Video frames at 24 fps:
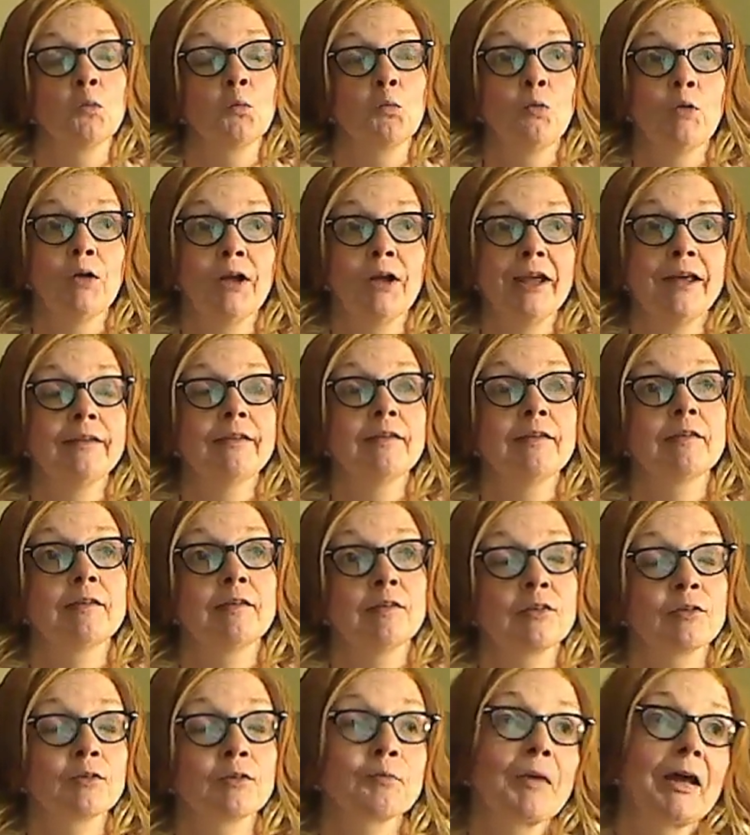with the
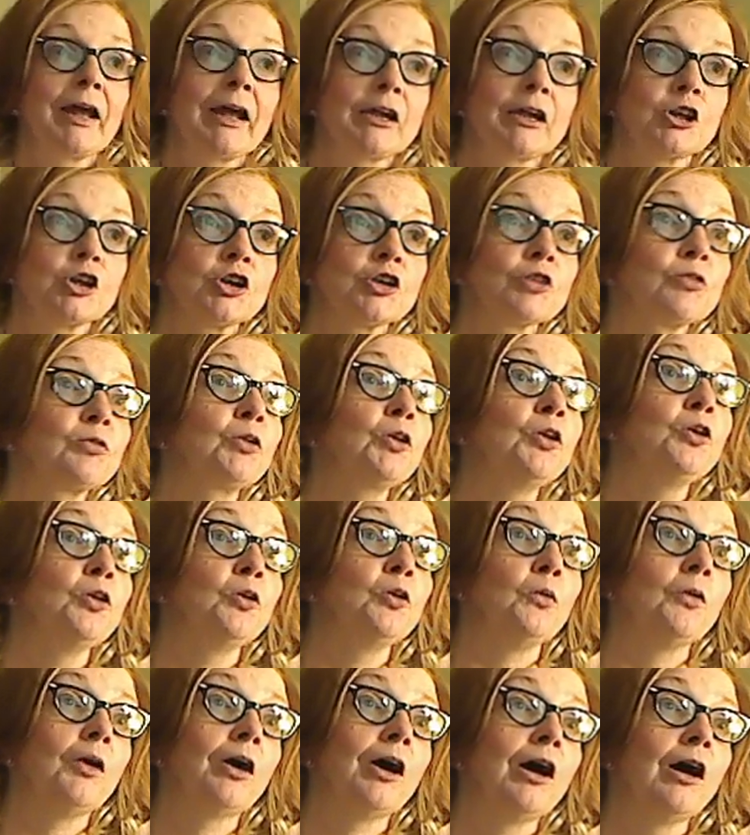Spanish flu